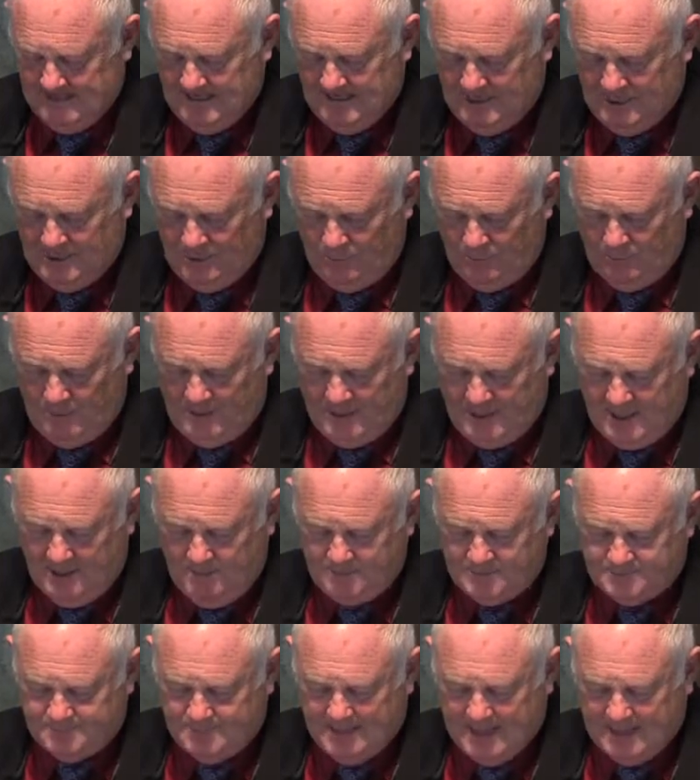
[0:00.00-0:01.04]
you know when it
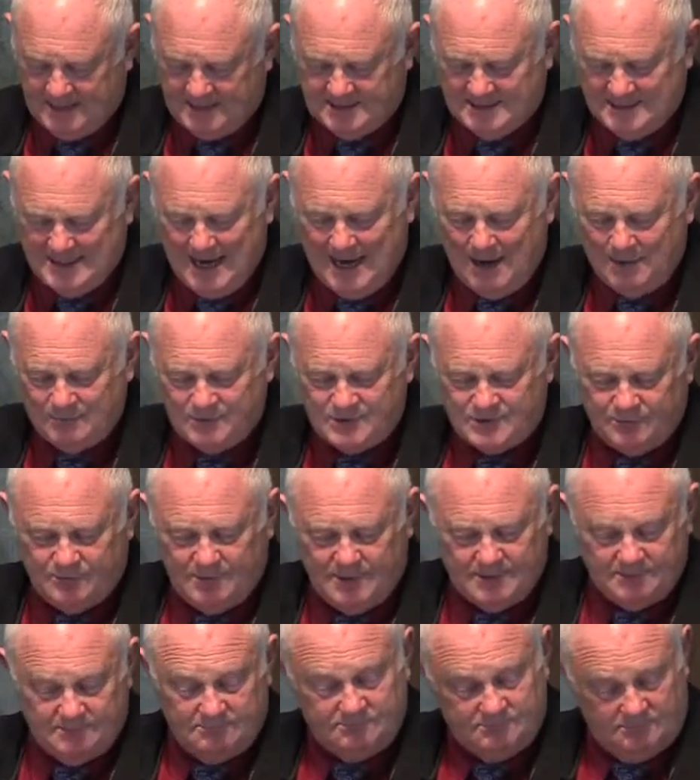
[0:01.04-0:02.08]
comes back down to
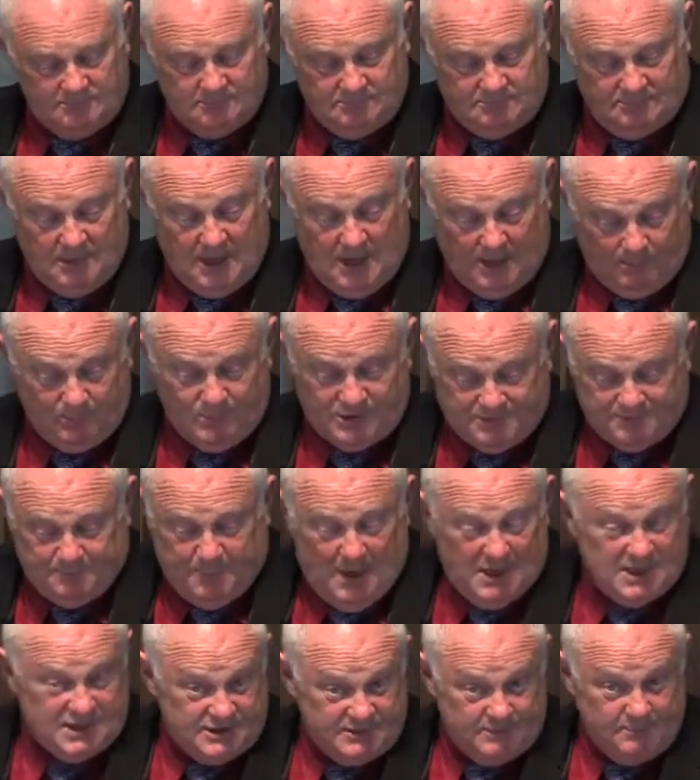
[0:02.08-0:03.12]
it, I'm
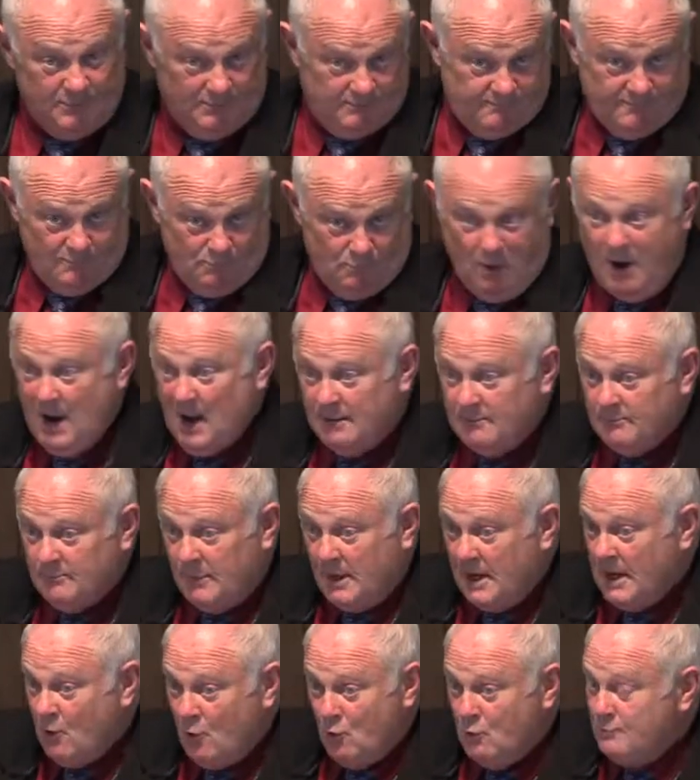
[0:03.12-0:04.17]
responsible for what
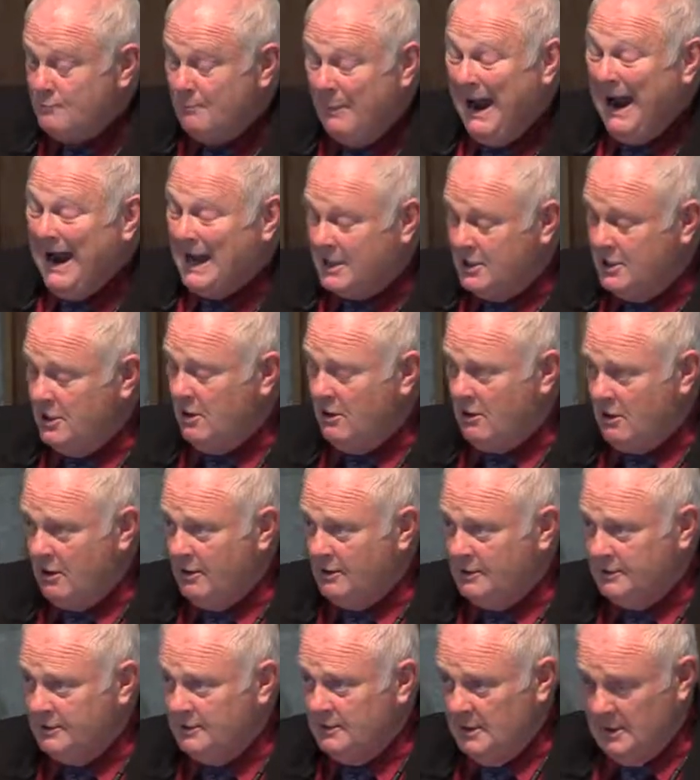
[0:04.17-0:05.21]
my own
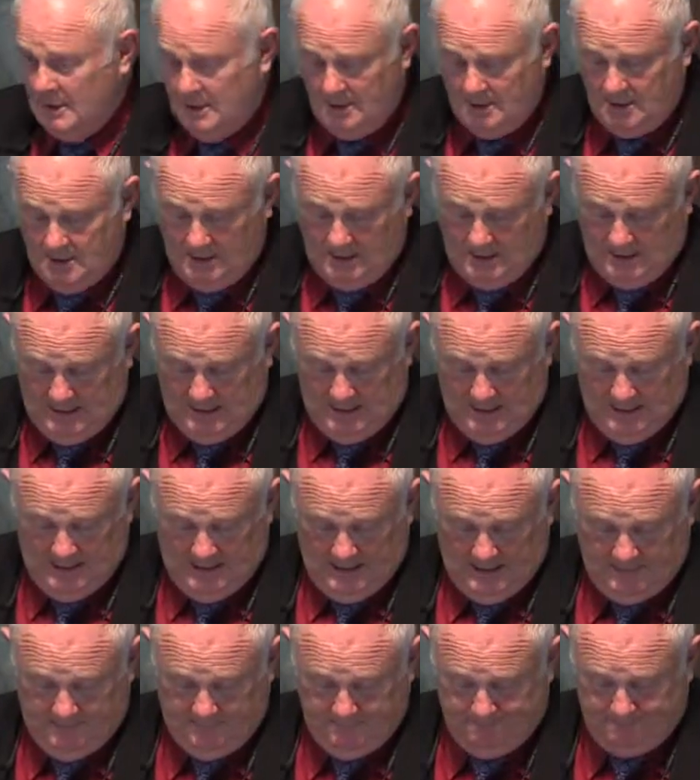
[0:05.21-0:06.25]
backyard.
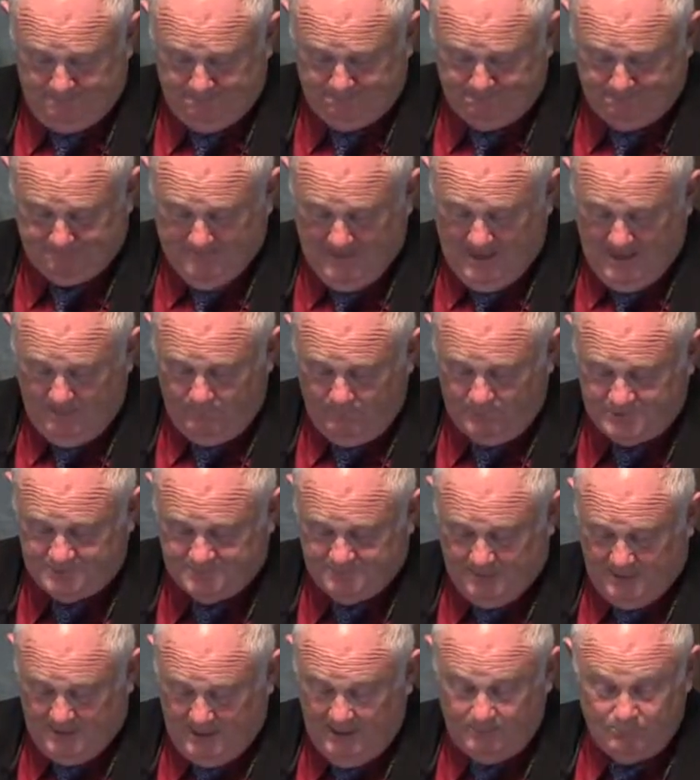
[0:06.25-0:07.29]
Um, I'm
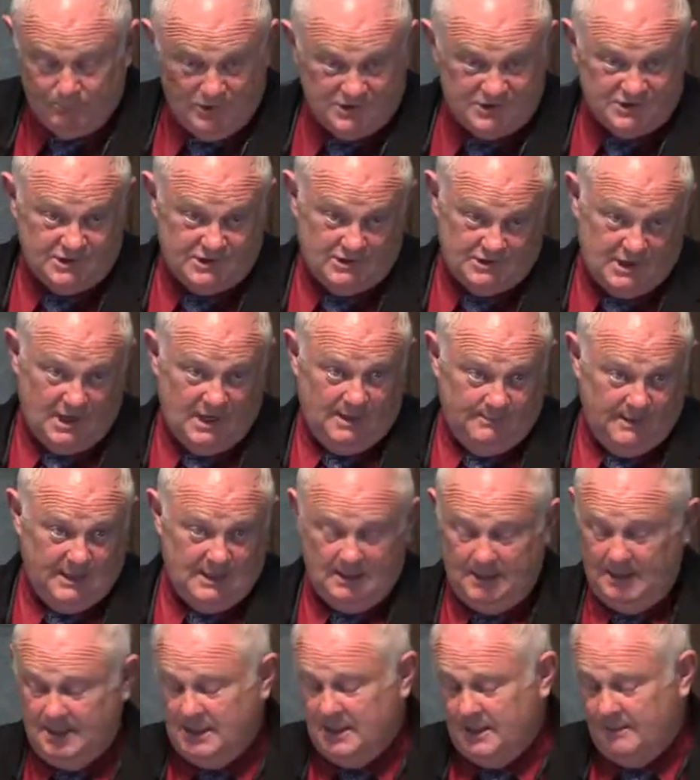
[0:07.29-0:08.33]
and which has got to be
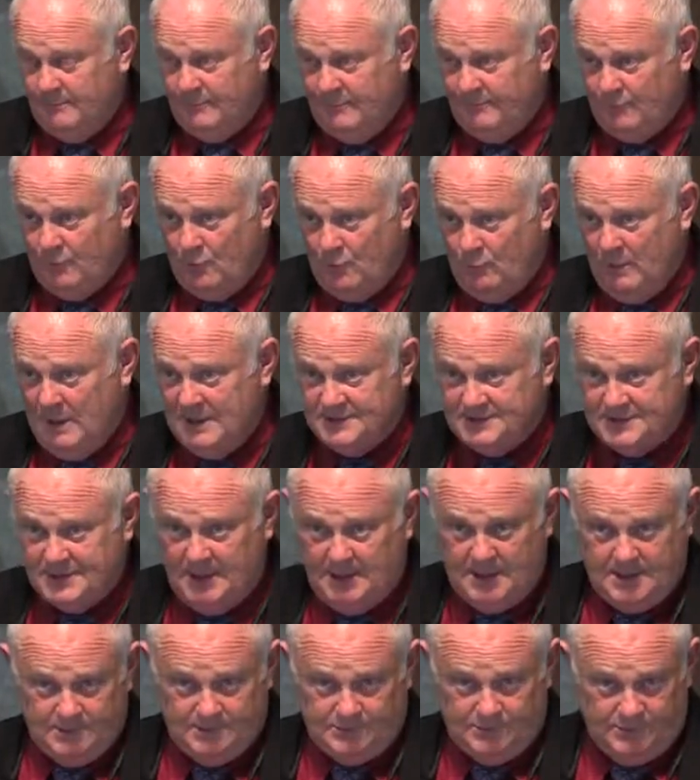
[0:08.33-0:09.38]
cleaned up before Wednesday
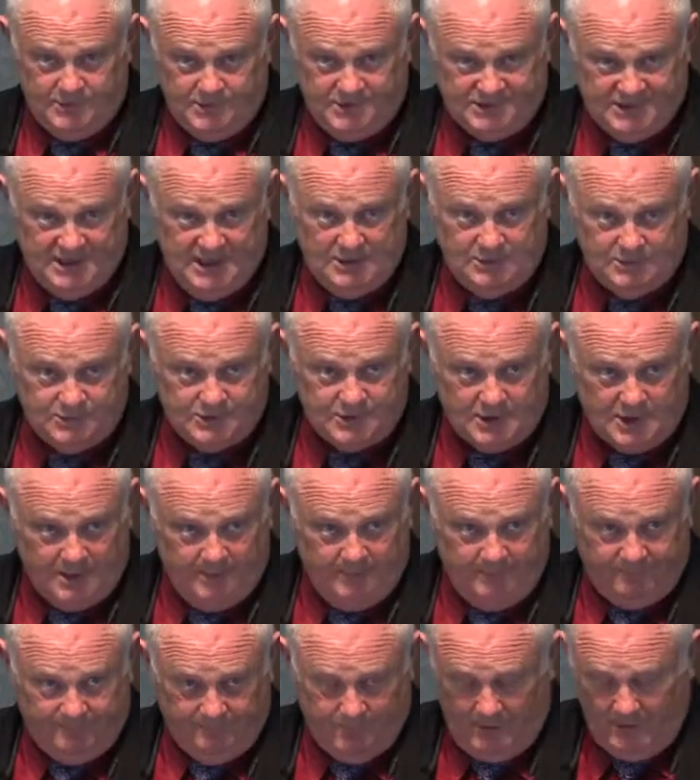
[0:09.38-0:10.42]
because all the seniors are
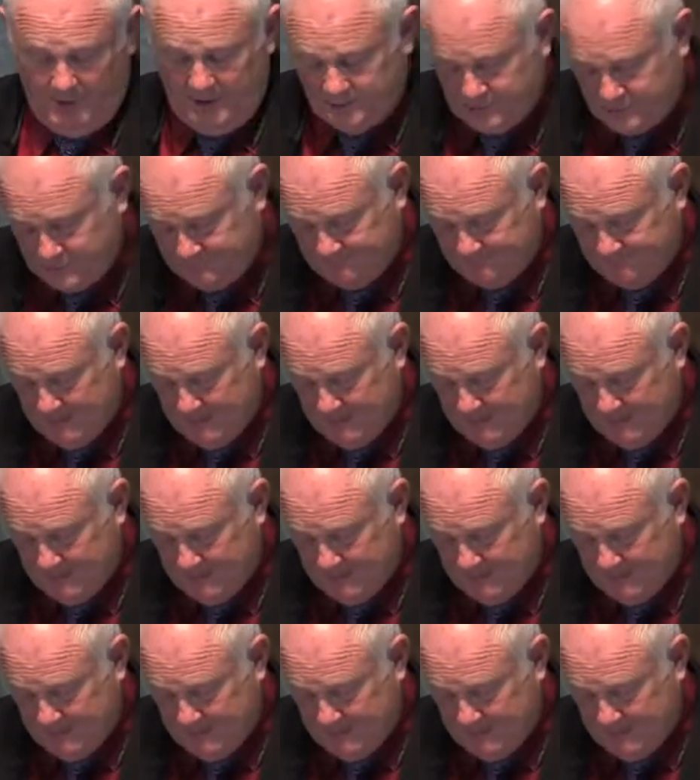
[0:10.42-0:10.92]
coming for lunch.